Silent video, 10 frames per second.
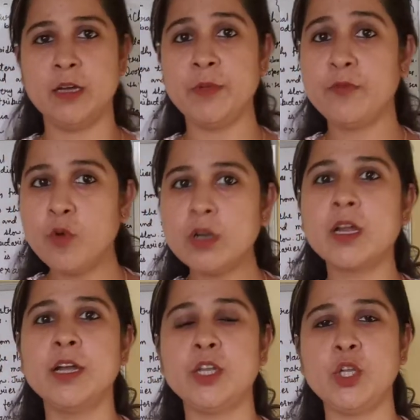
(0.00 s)
before
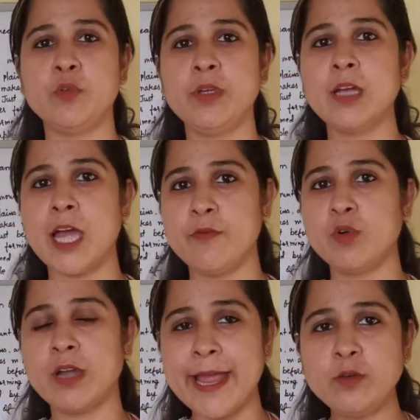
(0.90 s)
continuing I
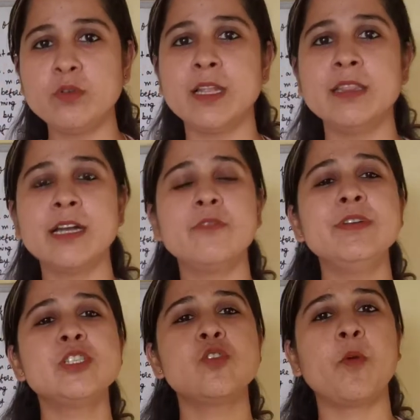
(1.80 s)
would like to tell that
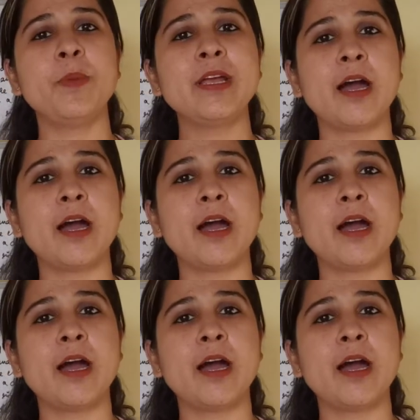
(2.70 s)
which topic